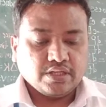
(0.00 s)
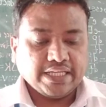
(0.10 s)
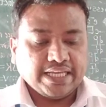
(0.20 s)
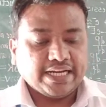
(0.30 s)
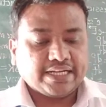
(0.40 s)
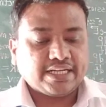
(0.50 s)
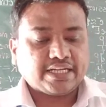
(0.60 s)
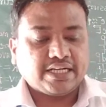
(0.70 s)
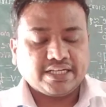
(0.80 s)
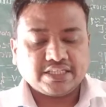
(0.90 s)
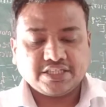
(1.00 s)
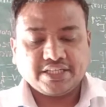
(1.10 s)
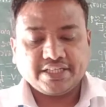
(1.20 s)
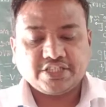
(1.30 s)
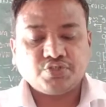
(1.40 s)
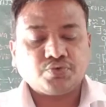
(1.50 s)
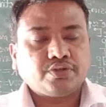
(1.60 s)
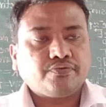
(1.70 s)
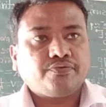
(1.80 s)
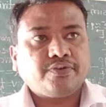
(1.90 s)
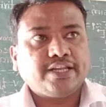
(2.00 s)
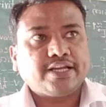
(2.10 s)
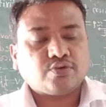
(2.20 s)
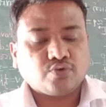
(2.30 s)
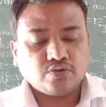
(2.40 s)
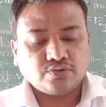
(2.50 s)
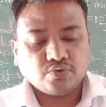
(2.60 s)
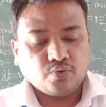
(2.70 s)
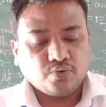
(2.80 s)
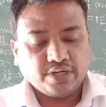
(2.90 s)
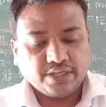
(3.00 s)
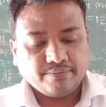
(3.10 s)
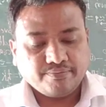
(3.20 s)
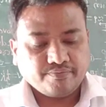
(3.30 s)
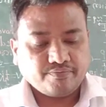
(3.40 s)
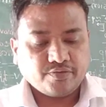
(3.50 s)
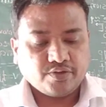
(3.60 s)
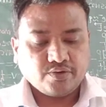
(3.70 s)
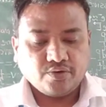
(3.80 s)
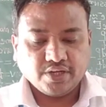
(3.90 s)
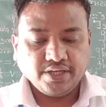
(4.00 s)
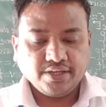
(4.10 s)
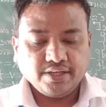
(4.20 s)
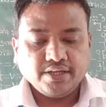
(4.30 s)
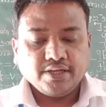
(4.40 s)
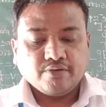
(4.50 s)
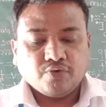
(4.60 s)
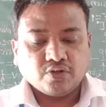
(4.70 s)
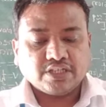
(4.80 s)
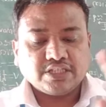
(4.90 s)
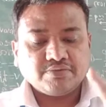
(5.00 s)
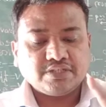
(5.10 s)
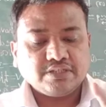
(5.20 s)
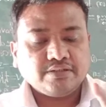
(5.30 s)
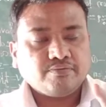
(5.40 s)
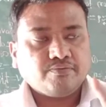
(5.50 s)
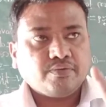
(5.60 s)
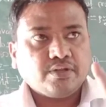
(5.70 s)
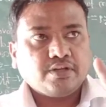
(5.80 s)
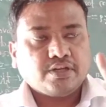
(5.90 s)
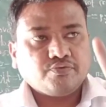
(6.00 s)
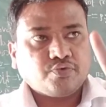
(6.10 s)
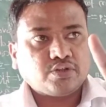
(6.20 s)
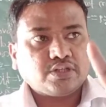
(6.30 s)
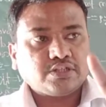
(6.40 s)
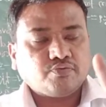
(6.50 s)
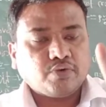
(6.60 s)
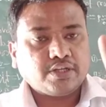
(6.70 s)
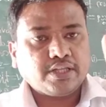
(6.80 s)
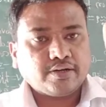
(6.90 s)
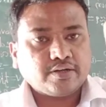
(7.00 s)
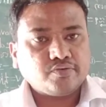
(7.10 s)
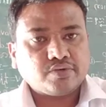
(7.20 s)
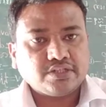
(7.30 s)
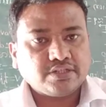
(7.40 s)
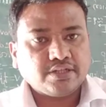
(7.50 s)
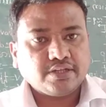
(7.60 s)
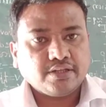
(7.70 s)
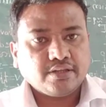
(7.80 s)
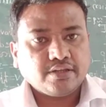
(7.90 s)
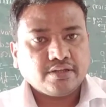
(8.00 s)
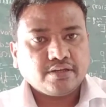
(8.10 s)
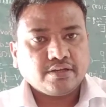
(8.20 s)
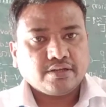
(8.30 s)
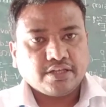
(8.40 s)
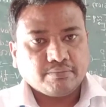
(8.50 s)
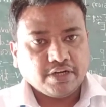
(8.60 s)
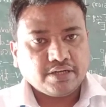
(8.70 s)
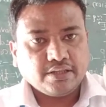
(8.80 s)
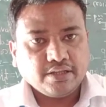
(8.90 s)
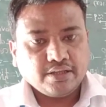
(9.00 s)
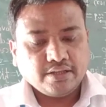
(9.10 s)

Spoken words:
the electric conduction is due to the free electrons only. Okay. Fourth assumption. In fourth assumption, what they are going to consider in metal,